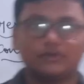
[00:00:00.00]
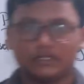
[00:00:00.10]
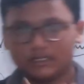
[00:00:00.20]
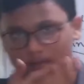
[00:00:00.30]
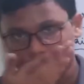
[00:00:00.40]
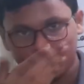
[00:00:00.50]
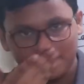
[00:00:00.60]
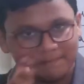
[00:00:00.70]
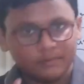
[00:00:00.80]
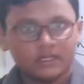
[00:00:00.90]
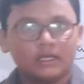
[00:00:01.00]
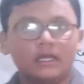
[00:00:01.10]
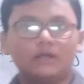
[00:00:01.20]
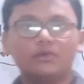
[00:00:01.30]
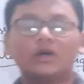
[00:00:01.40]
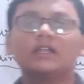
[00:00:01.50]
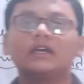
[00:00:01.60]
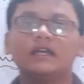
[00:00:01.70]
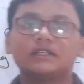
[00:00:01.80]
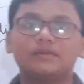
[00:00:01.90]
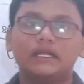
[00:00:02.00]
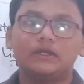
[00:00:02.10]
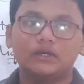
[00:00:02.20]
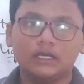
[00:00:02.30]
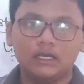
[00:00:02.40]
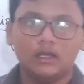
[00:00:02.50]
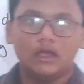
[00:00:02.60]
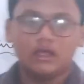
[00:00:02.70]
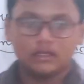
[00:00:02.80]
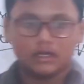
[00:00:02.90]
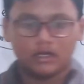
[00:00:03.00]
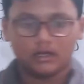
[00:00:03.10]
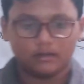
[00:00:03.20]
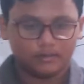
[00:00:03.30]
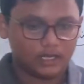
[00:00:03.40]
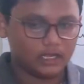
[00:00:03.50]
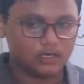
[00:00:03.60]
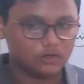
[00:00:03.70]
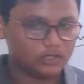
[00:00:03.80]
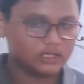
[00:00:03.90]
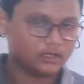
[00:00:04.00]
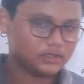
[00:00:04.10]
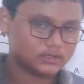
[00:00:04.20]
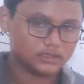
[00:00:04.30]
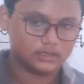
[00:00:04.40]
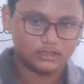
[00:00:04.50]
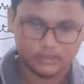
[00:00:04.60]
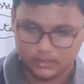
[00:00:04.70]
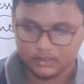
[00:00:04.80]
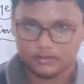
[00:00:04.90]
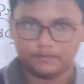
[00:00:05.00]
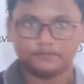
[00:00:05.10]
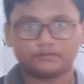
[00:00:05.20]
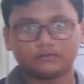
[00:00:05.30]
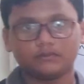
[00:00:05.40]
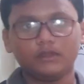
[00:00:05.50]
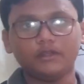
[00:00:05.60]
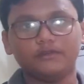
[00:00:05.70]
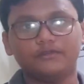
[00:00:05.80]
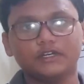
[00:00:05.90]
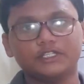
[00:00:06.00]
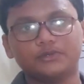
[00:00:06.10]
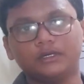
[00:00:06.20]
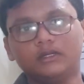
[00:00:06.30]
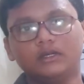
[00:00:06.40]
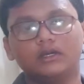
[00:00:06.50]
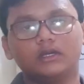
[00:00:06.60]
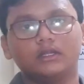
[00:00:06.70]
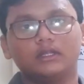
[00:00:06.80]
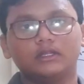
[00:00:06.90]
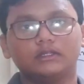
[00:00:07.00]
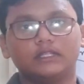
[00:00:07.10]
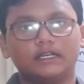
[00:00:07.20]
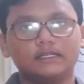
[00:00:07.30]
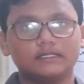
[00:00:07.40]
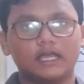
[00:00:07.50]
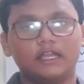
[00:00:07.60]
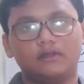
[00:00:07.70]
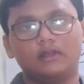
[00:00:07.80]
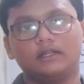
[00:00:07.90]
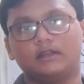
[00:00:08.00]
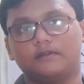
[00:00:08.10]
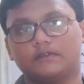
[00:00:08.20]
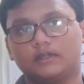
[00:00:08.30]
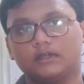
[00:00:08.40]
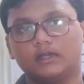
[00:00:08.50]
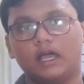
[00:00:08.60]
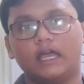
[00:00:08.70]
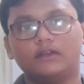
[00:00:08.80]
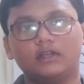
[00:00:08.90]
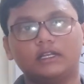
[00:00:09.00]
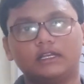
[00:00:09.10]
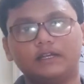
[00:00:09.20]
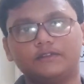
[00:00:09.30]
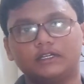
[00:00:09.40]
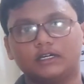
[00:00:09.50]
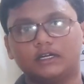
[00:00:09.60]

vessel, and what I explained today, I recall this. The first one, that is hydraulic lift. Hydraulic lift,